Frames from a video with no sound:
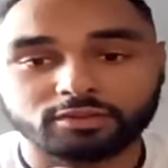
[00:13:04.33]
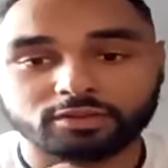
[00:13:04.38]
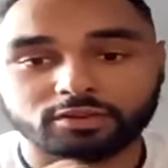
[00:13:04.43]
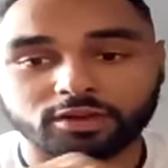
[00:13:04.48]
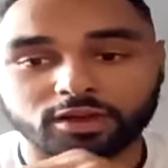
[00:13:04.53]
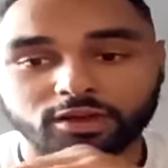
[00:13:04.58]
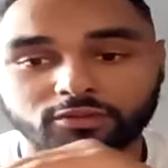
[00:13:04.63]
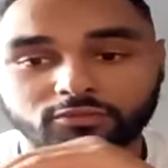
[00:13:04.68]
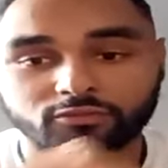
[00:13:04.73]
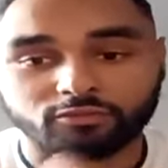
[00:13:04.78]

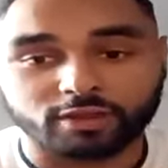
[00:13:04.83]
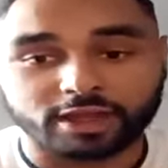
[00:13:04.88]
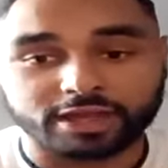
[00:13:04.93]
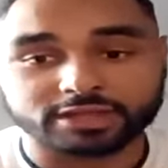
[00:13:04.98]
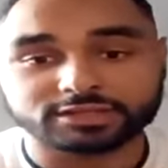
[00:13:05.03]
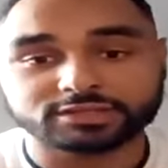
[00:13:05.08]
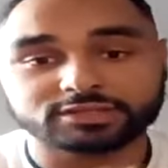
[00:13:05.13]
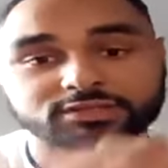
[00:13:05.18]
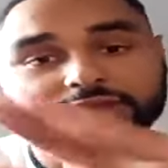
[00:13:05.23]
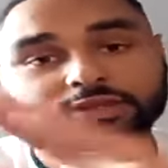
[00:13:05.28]

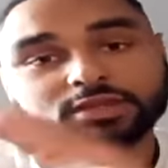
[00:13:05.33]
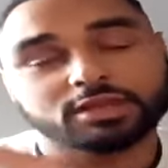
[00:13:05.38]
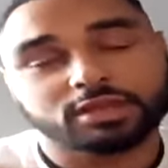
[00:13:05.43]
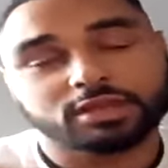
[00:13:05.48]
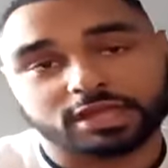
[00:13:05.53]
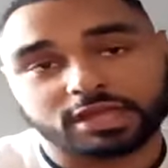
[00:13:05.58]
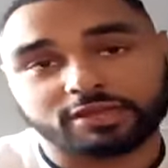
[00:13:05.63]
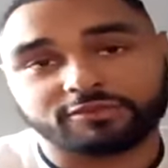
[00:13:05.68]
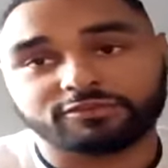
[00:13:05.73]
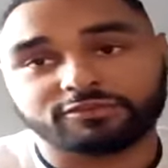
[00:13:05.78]
rate
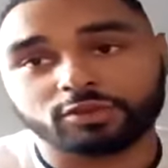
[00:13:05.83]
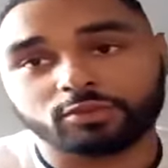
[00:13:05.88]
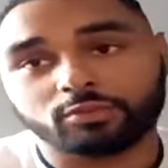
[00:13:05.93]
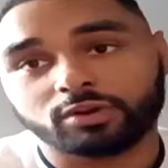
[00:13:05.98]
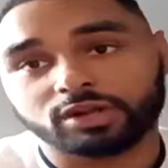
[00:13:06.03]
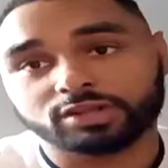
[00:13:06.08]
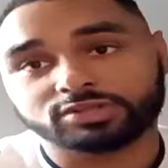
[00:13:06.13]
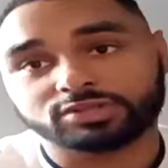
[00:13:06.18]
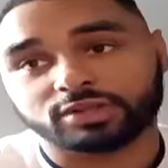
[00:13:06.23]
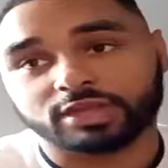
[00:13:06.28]
if you
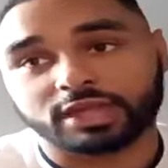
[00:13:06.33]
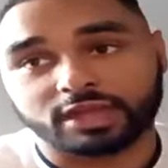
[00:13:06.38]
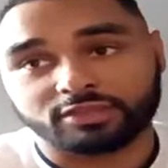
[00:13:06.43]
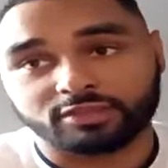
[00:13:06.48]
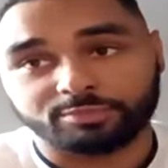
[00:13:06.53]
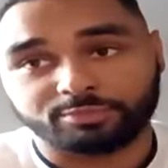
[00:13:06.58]
were to get in the